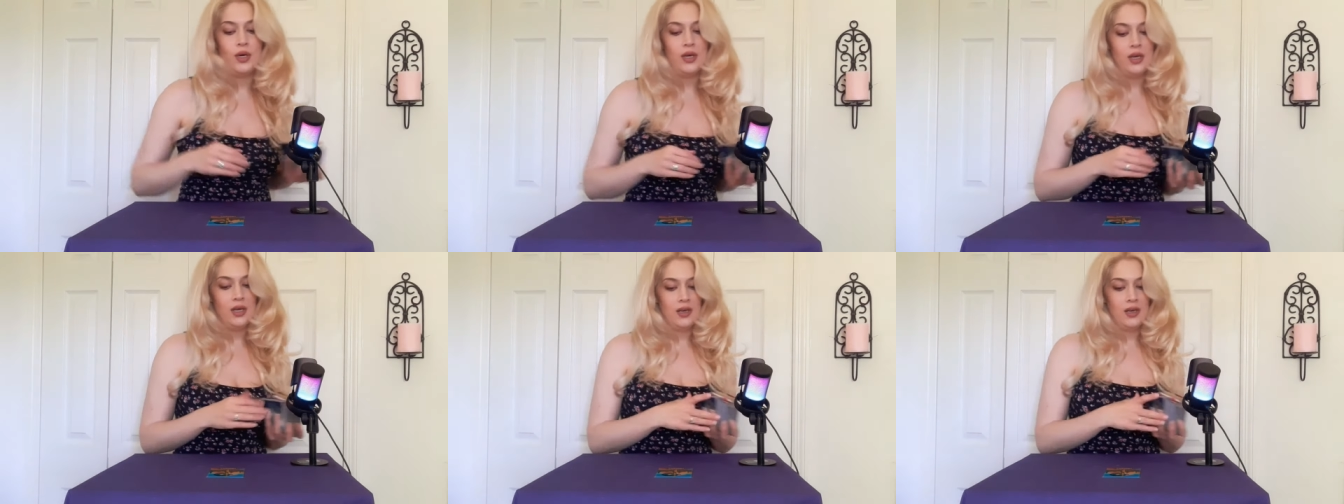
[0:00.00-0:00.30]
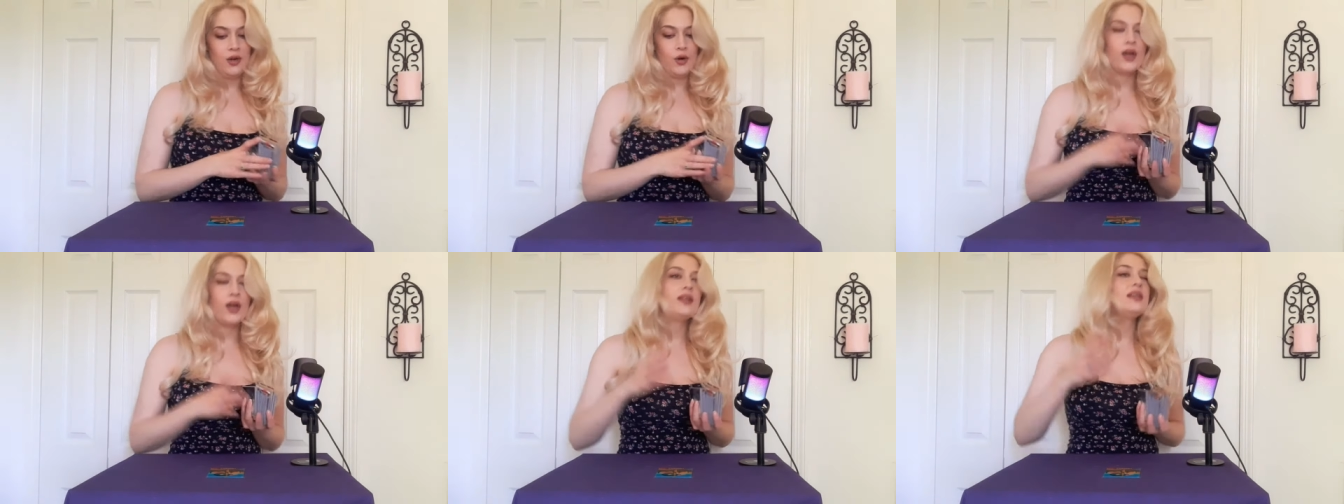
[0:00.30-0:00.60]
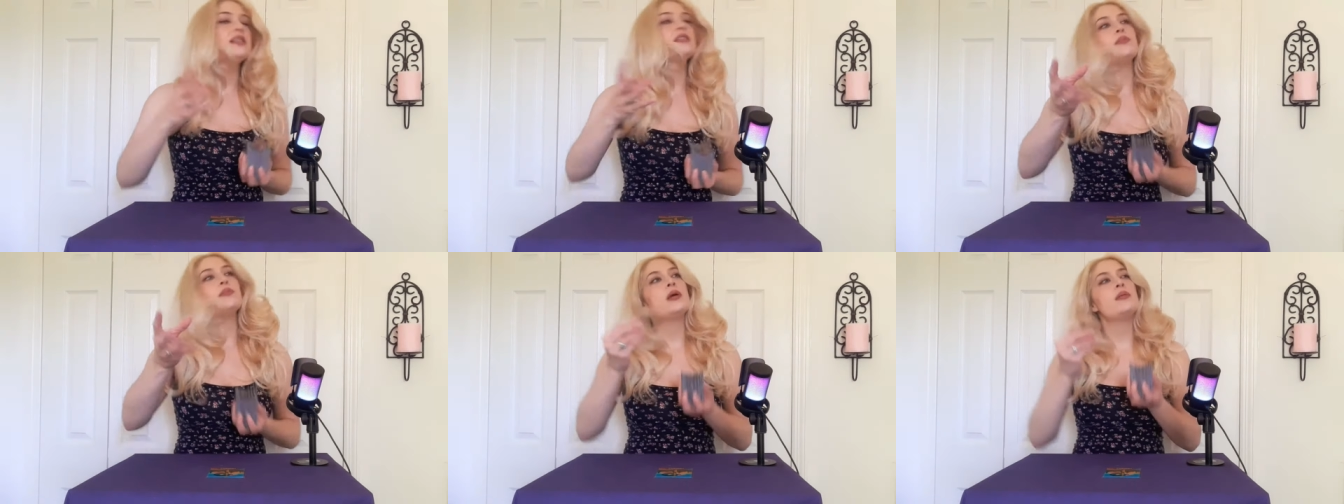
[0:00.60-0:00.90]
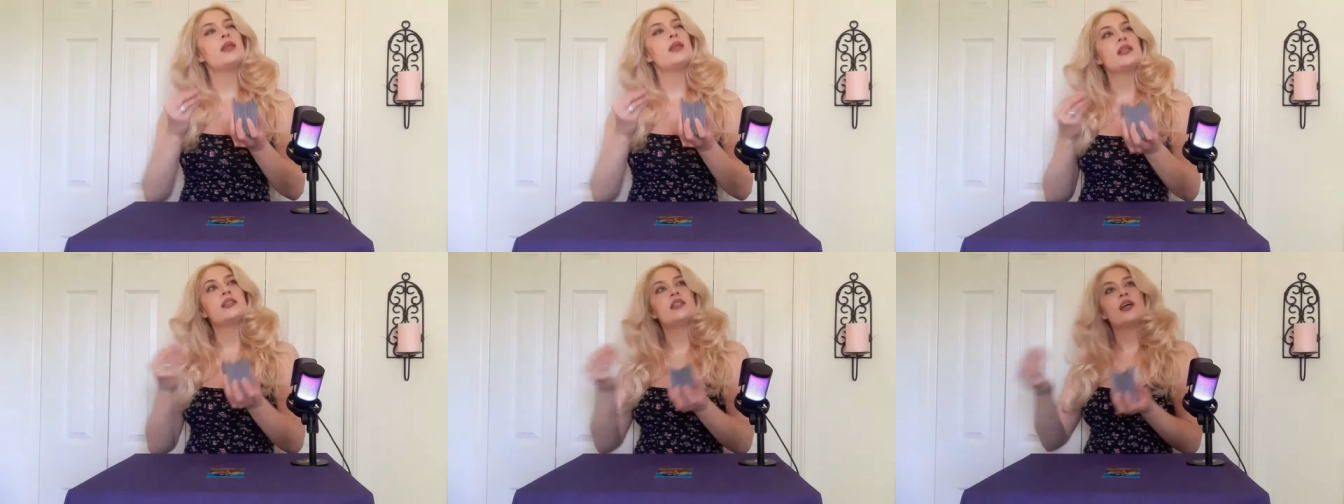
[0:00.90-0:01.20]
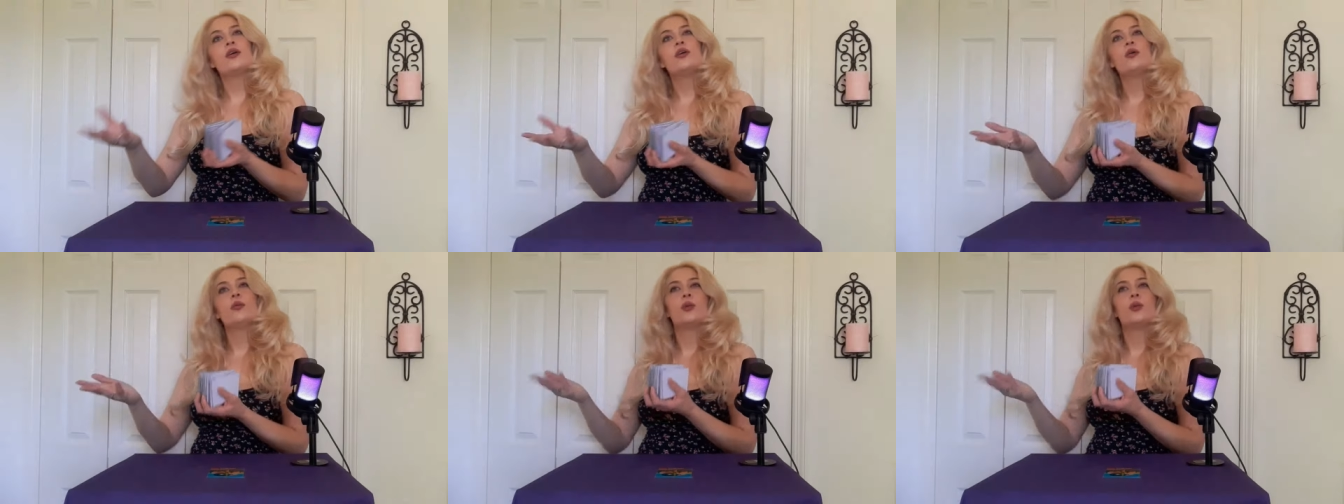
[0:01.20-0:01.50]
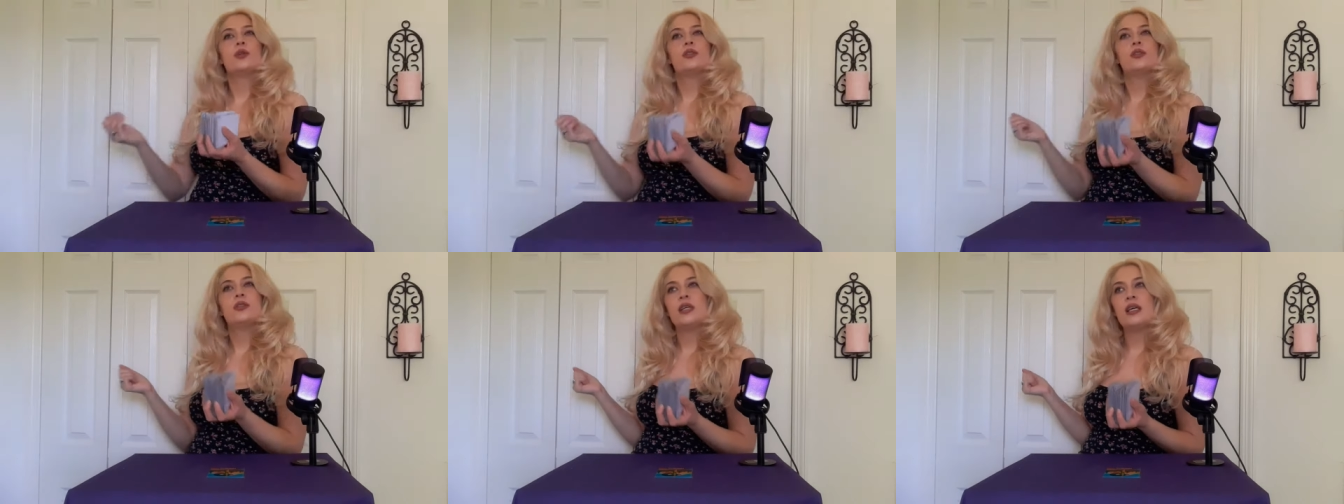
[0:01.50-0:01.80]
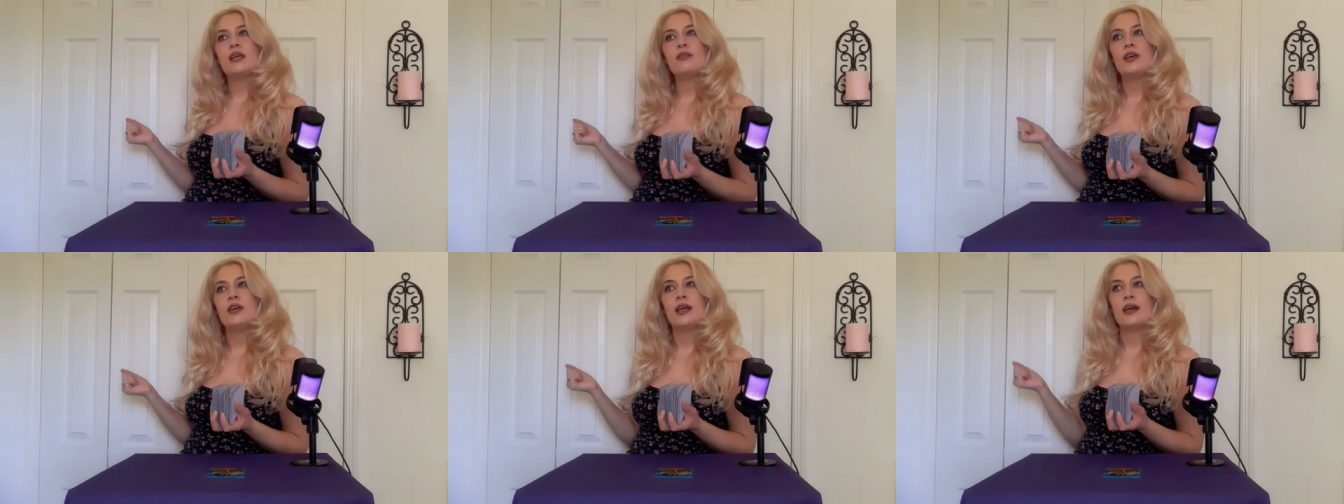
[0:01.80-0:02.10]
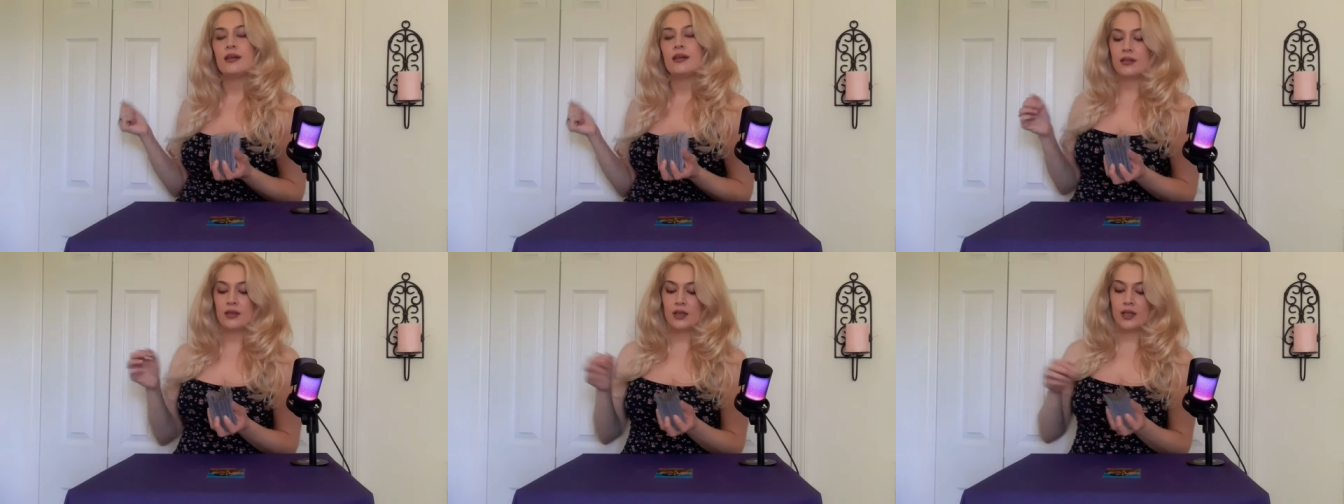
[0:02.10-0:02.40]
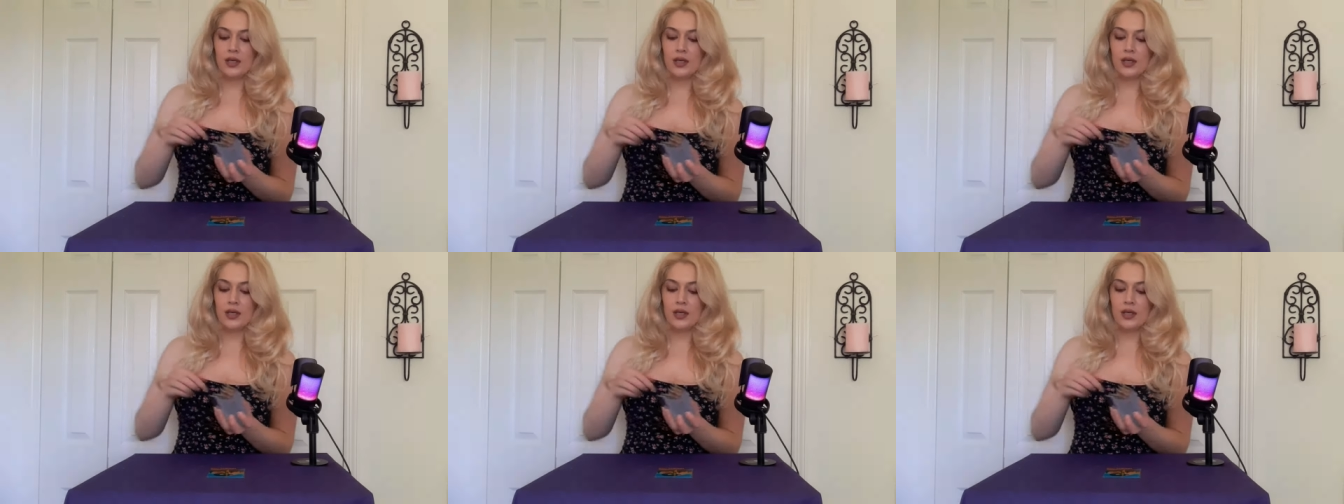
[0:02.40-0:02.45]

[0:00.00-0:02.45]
or at least maybe that's how you're perceiving it.